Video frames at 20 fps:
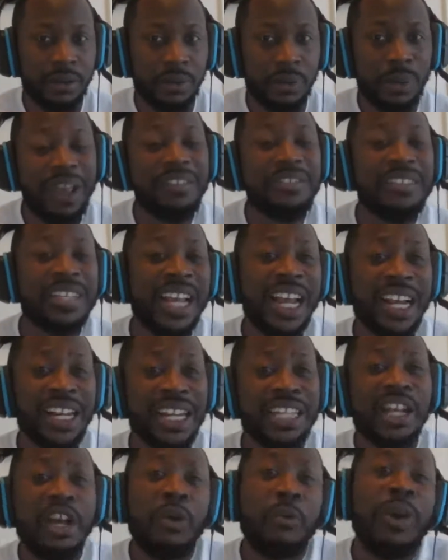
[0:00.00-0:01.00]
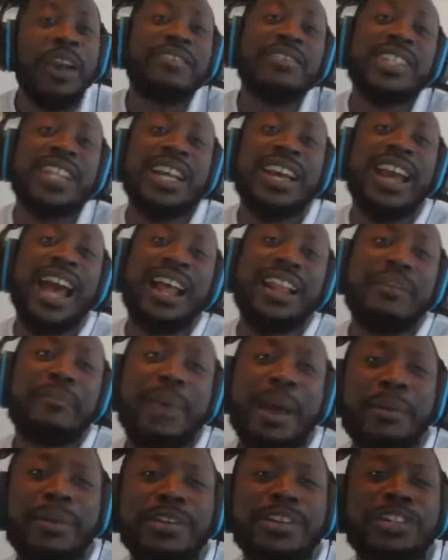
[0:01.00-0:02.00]
We've seen it. We've seen
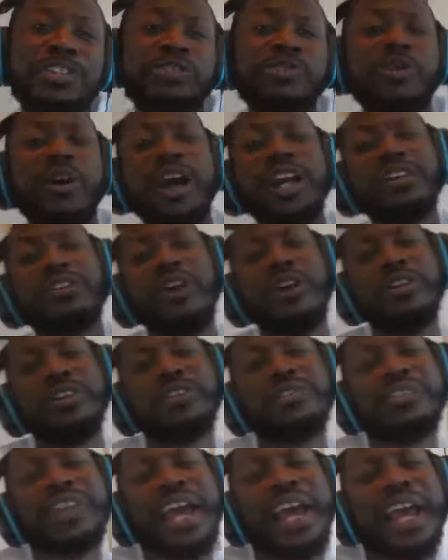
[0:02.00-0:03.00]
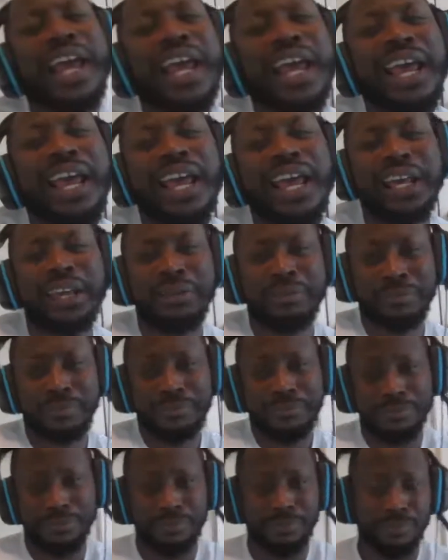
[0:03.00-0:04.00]
Alabama destroy Notre Dame.
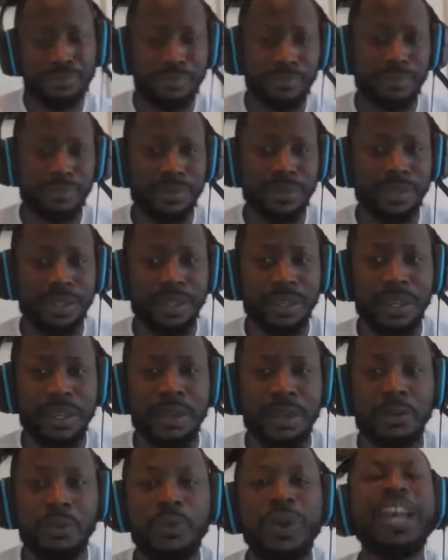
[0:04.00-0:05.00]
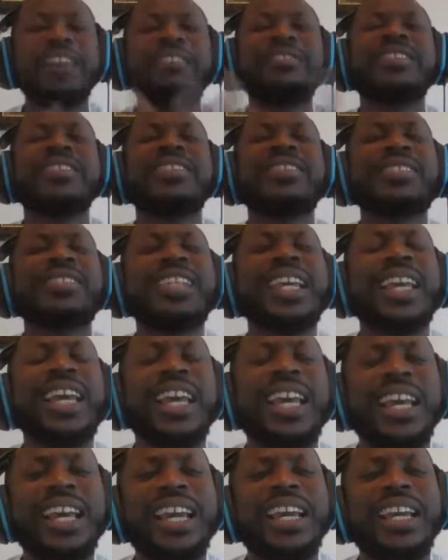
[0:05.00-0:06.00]
We've
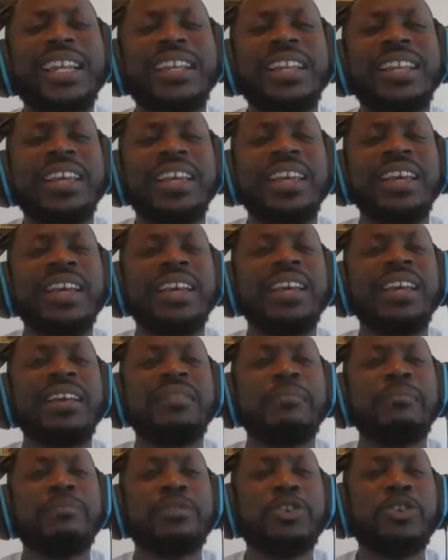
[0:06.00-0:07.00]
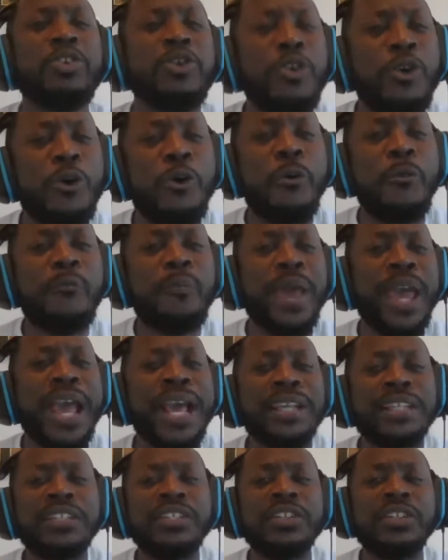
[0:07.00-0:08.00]
seen two
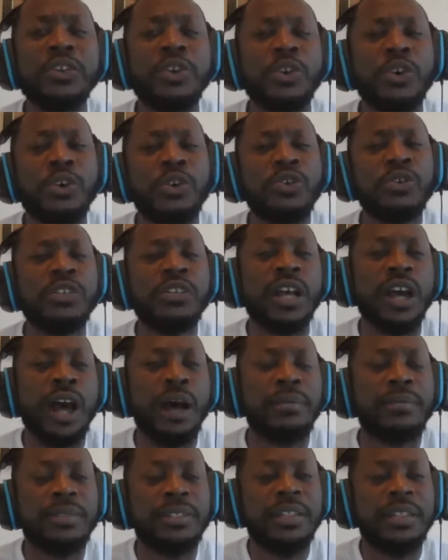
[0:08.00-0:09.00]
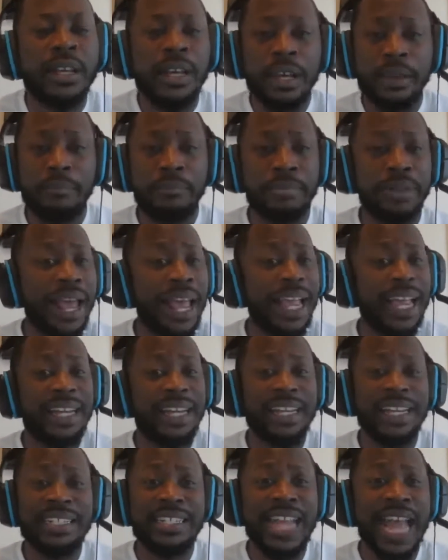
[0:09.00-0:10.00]
big schools come play in
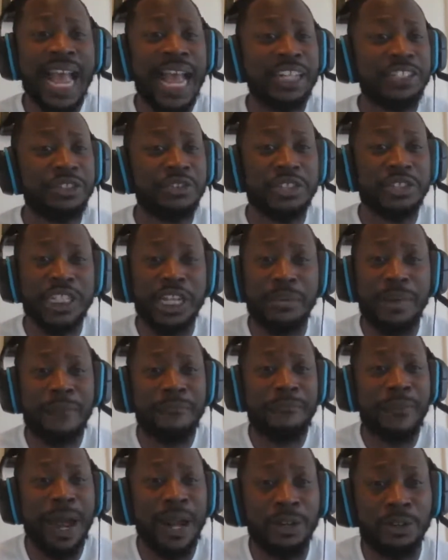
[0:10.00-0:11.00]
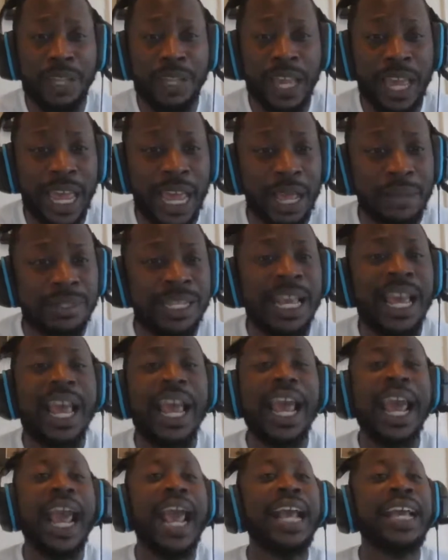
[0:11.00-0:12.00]
these national semifinal games
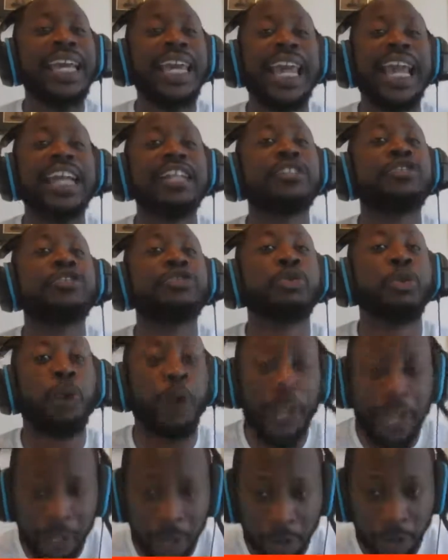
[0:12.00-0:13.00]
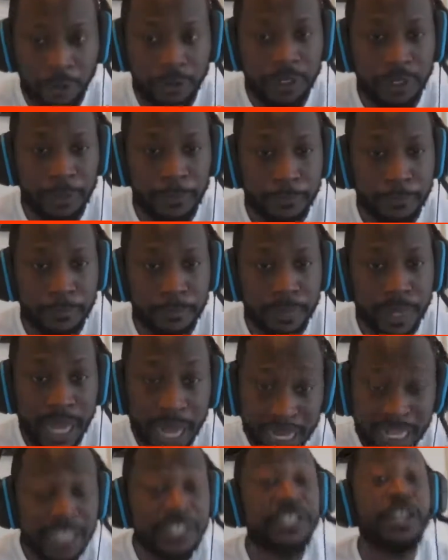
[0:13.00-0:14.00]
and get drilled.
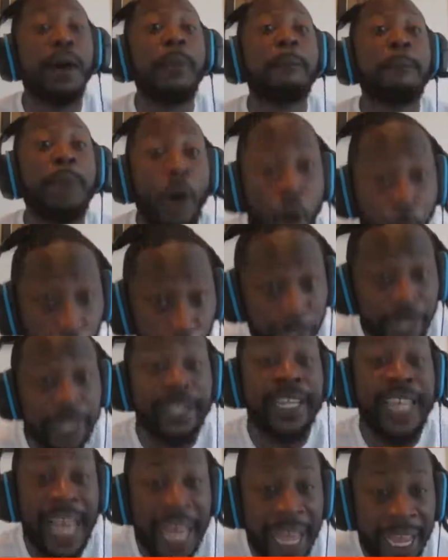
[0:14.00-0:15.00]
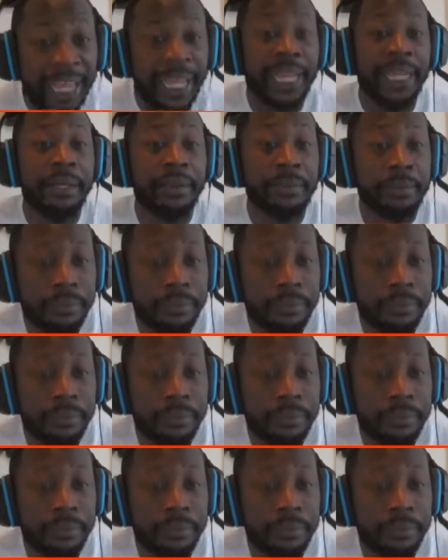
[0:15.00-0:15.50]
And it's a boring game.